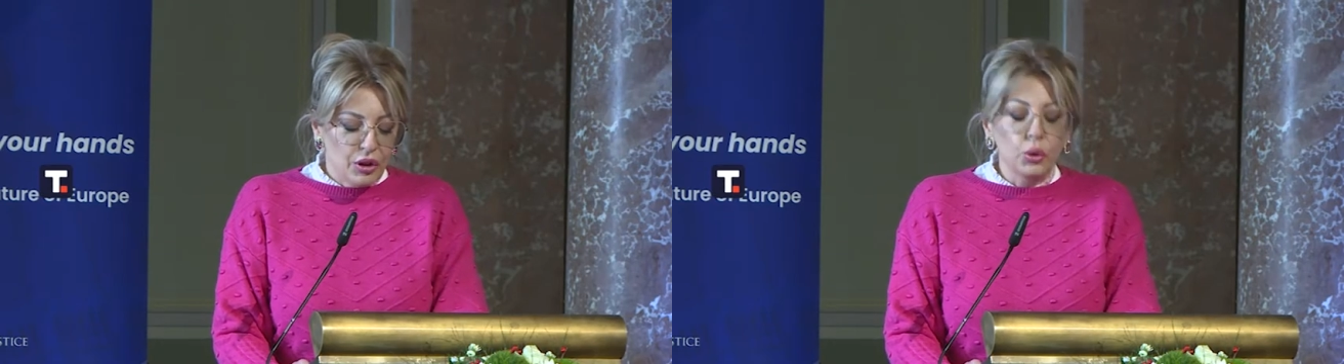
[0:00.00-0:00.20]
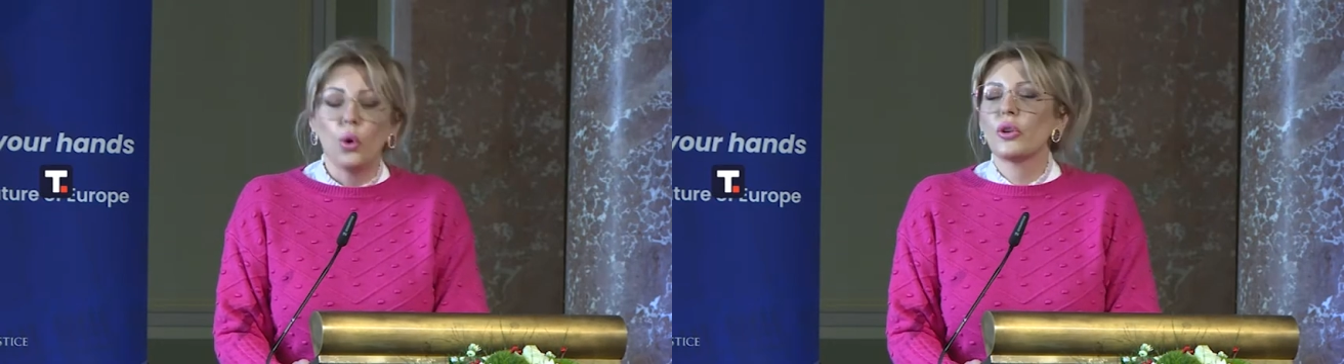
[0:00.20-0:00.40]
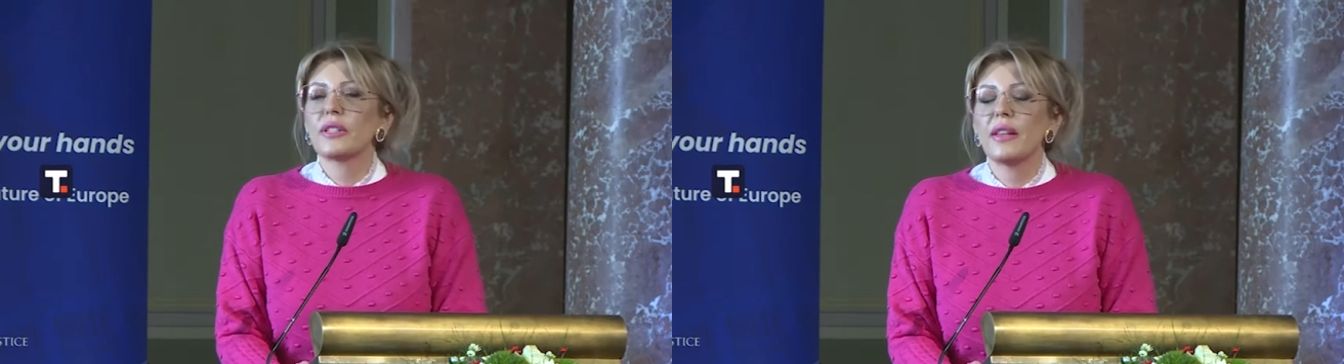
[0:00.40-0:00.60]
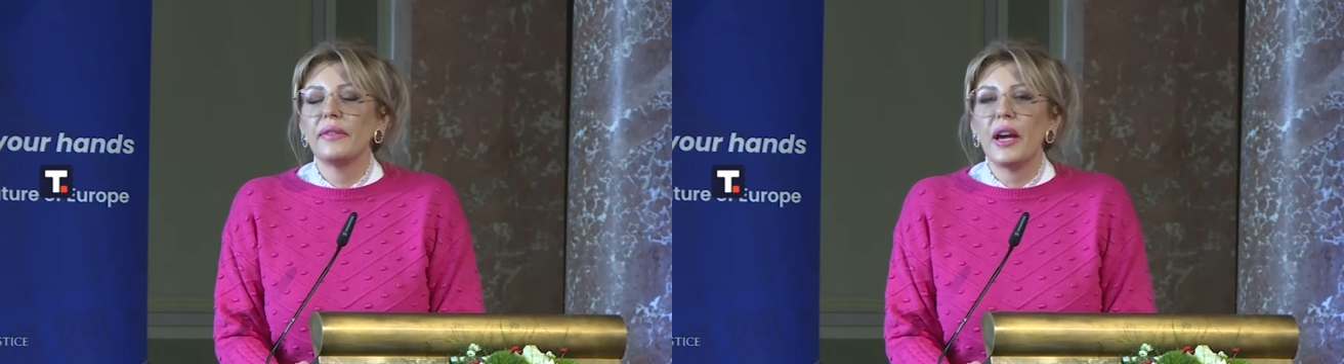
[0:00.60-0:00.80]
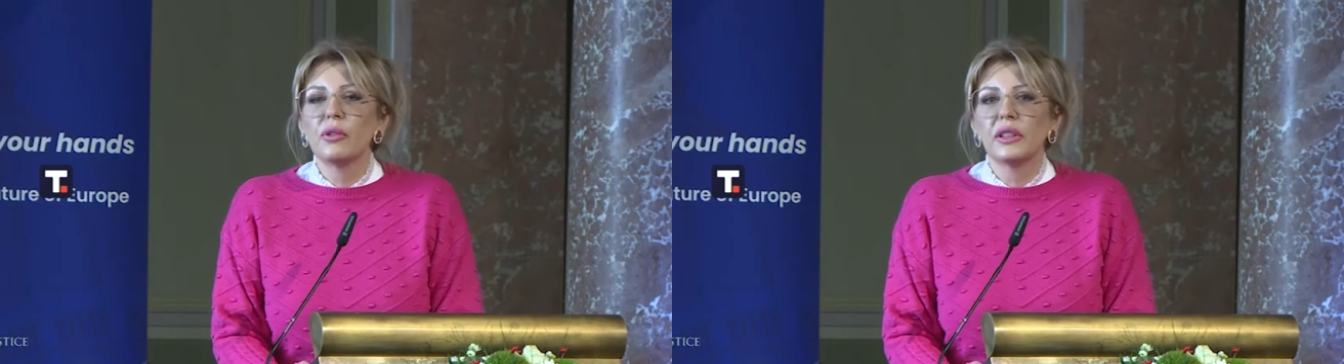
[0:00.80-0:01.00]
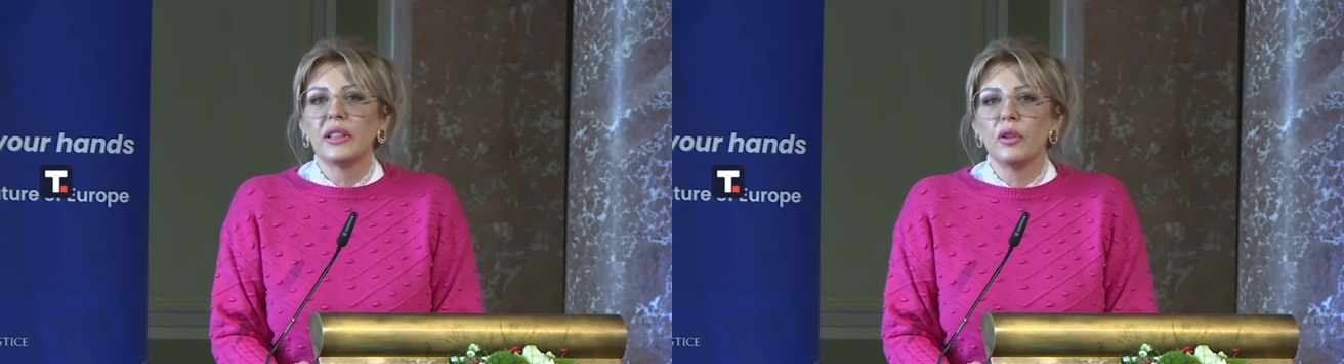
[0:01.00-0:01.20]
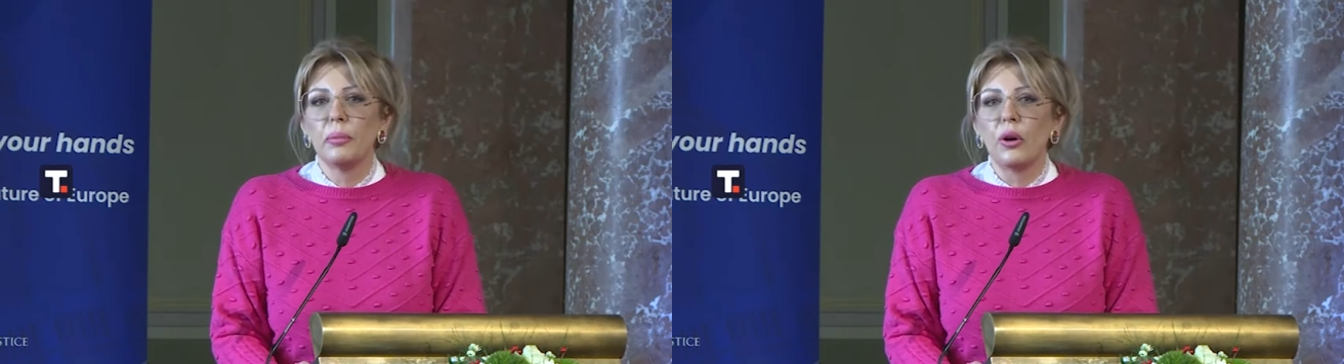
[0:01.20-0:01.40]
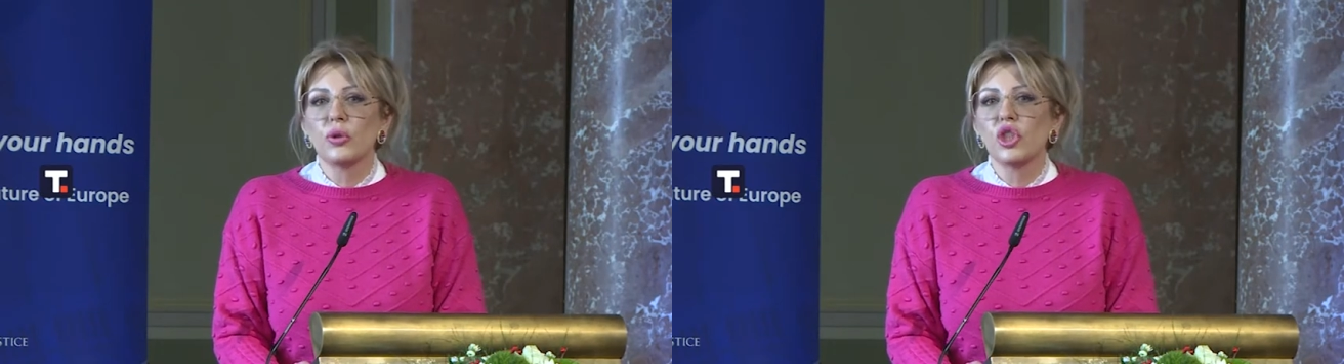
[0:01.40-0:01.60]
talks a narrative
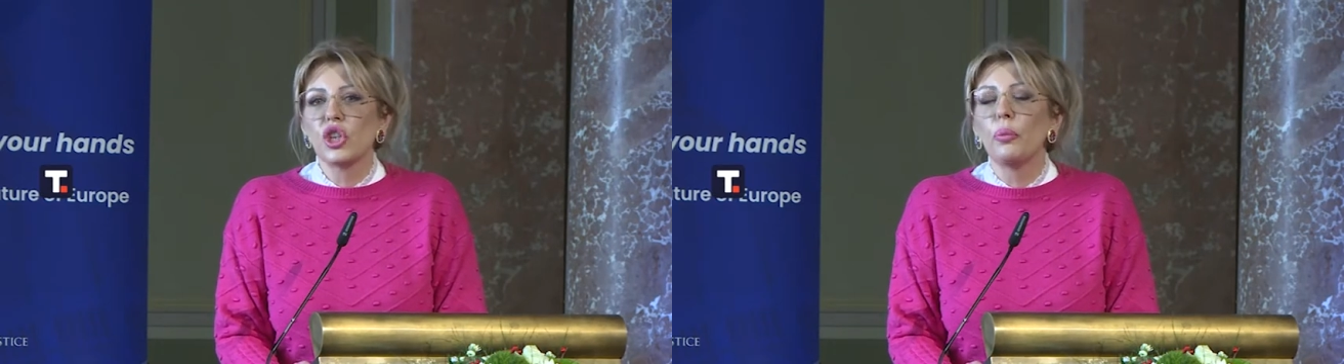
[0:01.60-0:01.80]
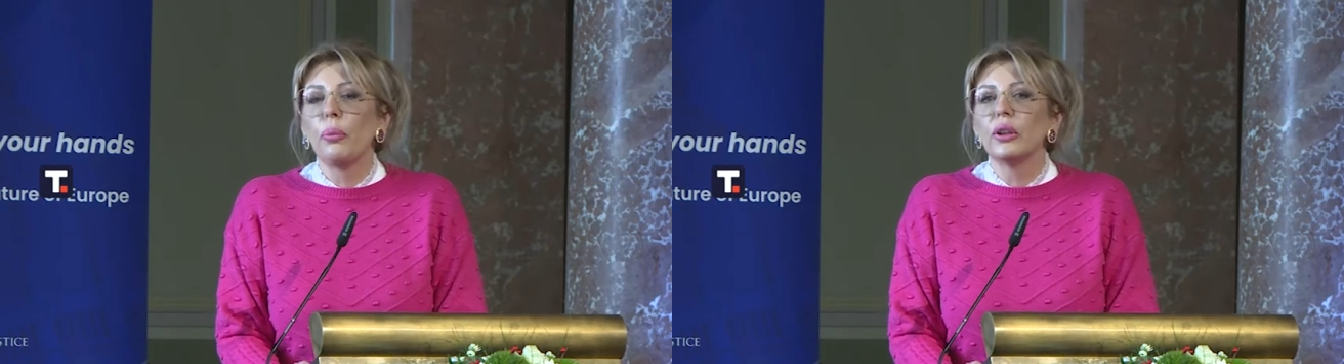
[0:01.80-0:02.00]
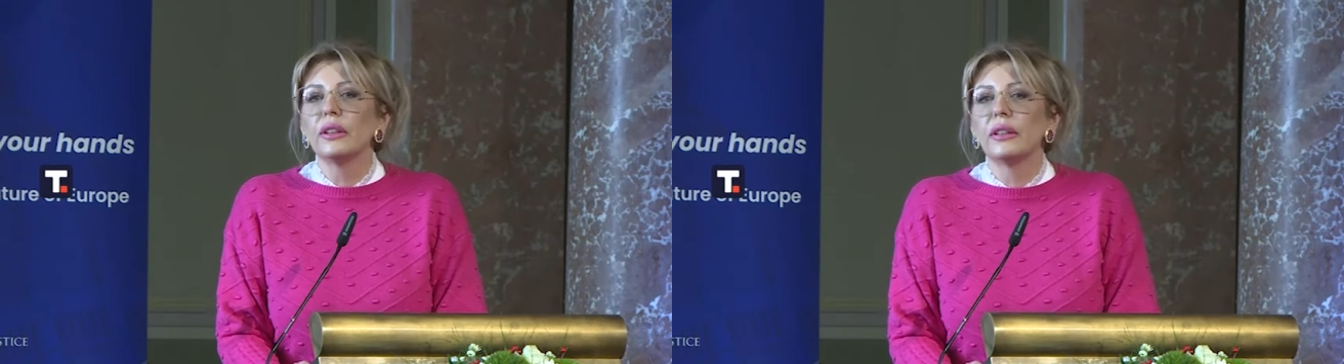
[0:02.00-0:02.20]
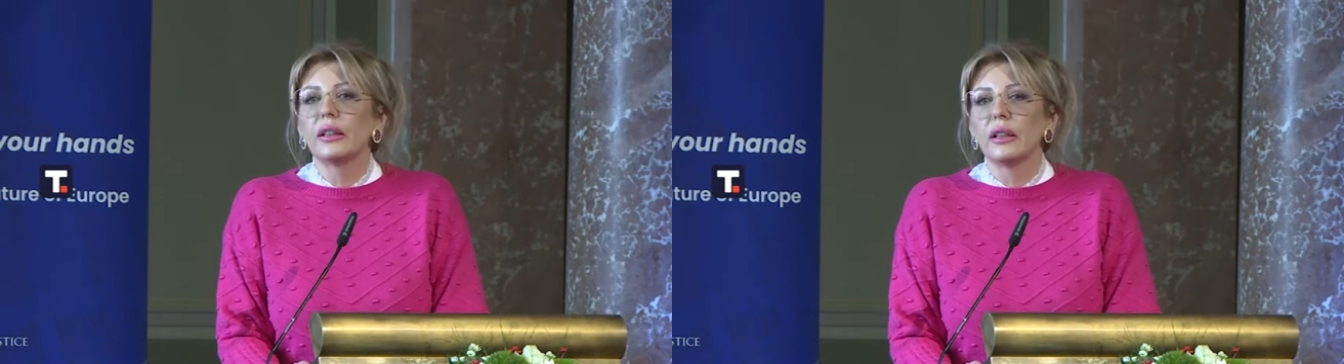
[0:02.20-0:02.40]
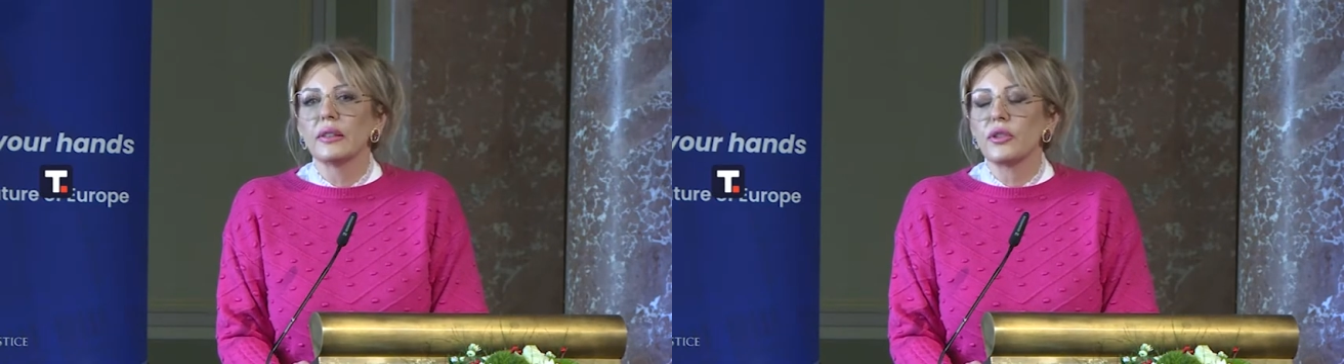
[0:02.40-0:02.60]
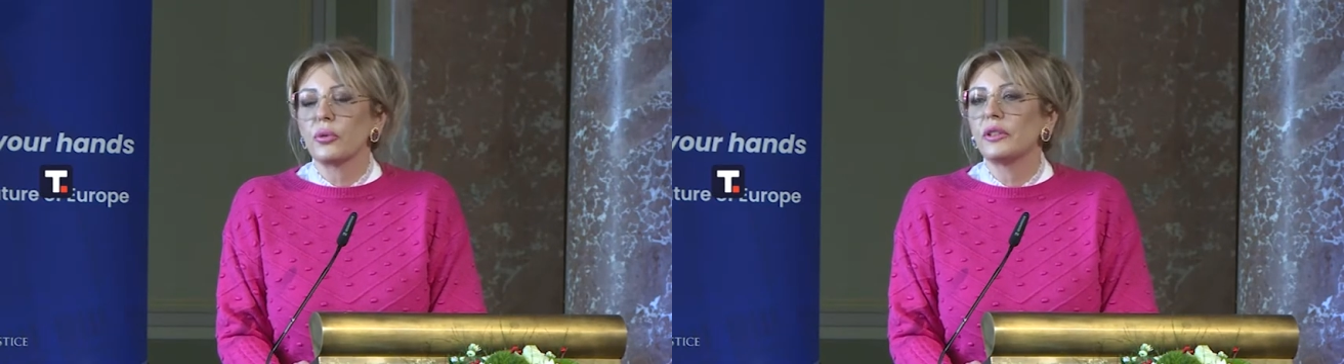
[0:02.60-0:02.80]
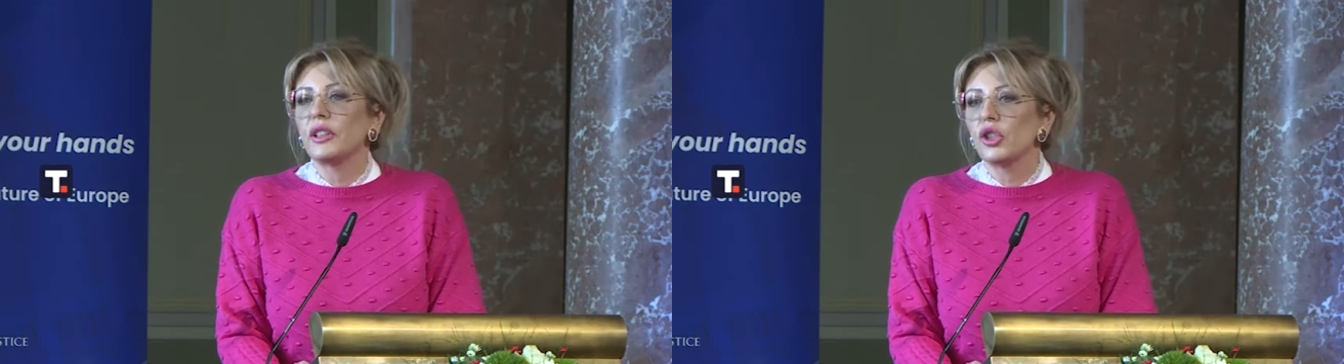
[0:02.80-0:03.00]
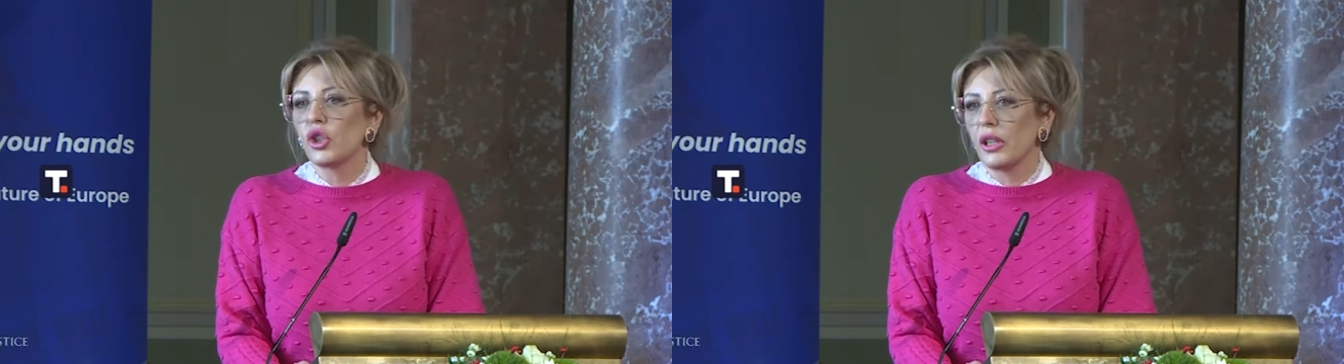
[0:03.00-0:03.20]
about geopolitical
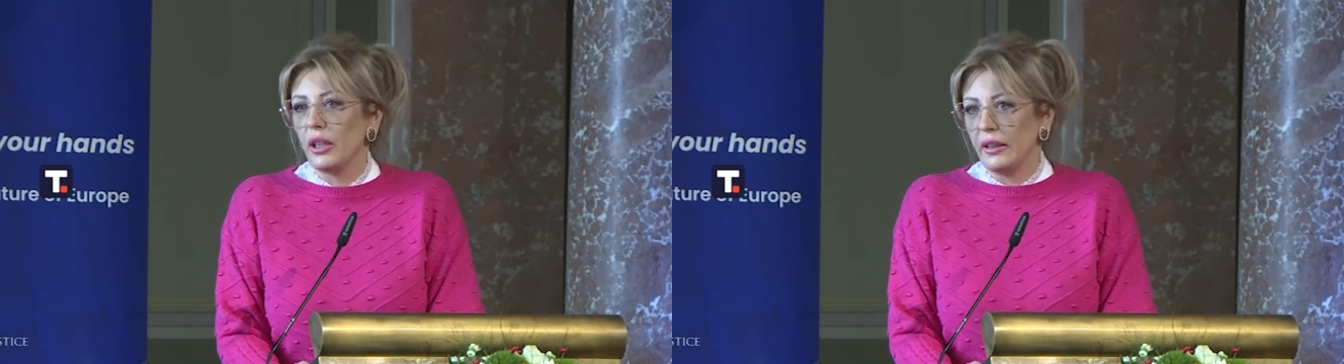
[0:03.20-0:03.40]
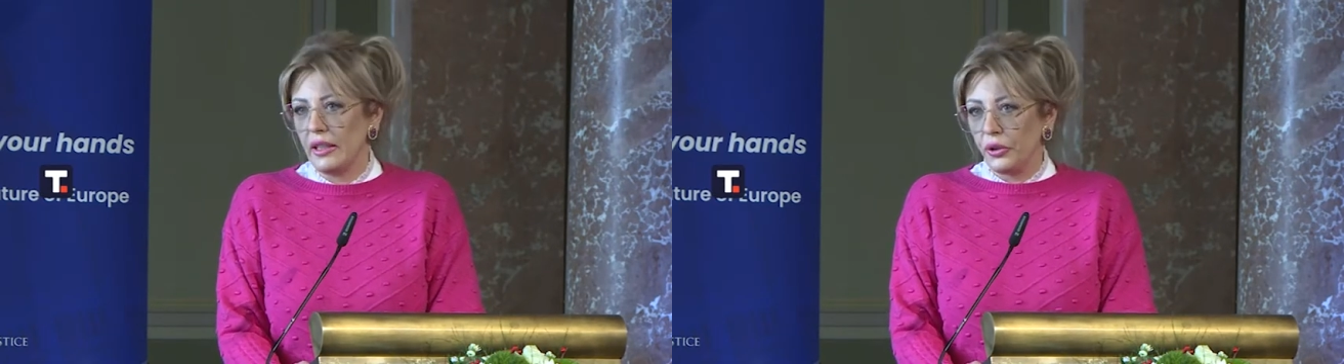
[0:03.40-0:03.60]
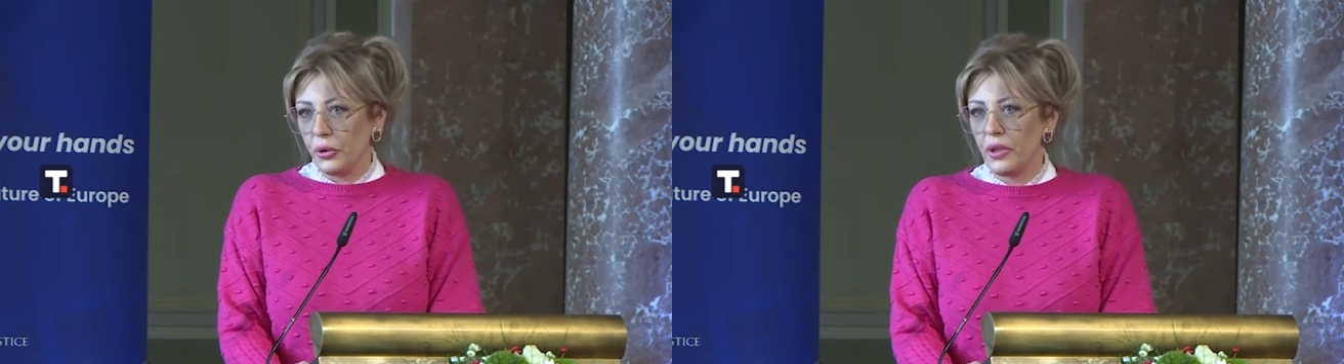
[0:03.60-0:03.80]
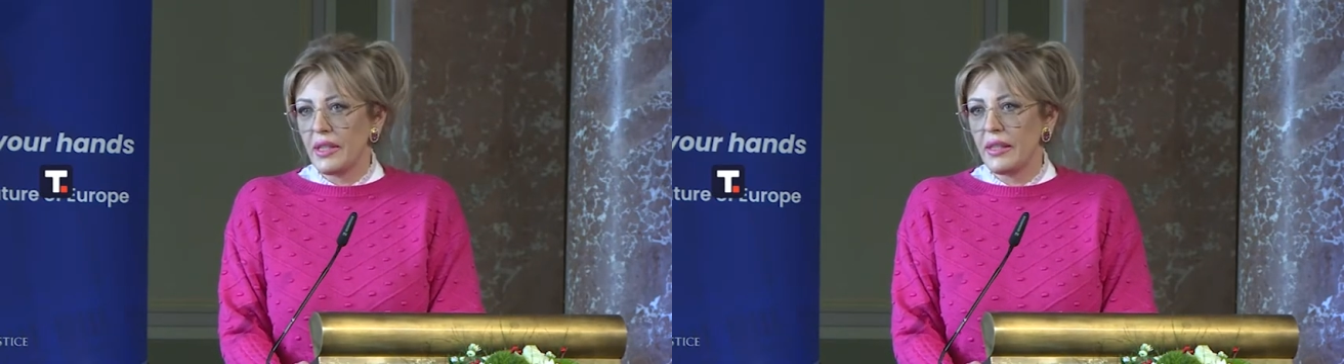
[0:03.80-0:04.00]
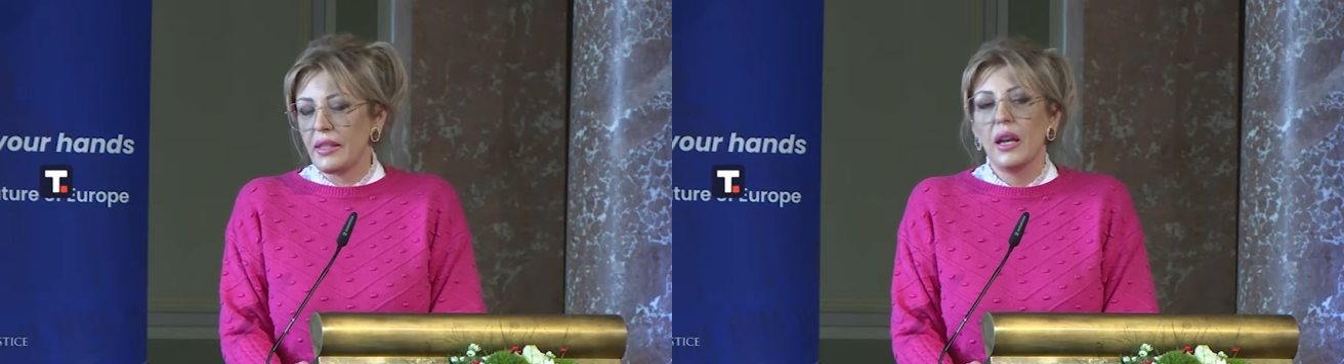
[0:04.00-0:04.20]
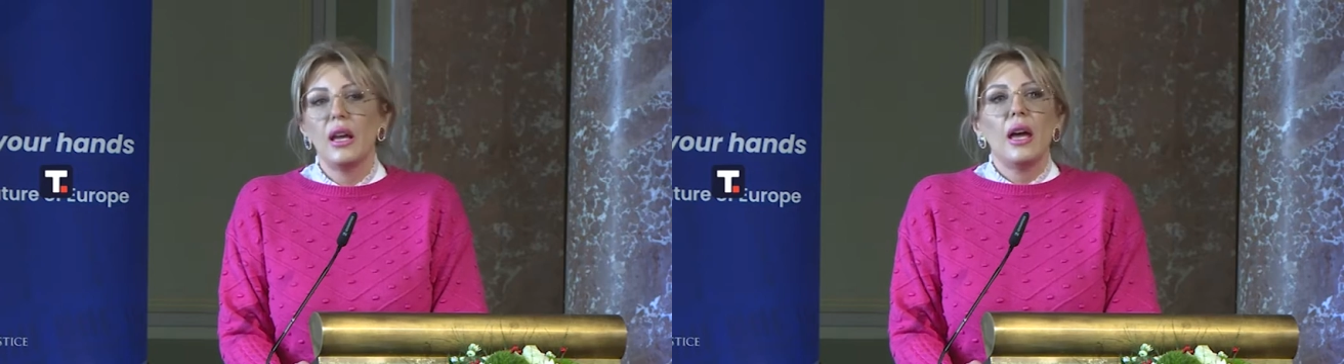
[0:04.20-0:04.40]
strategical interests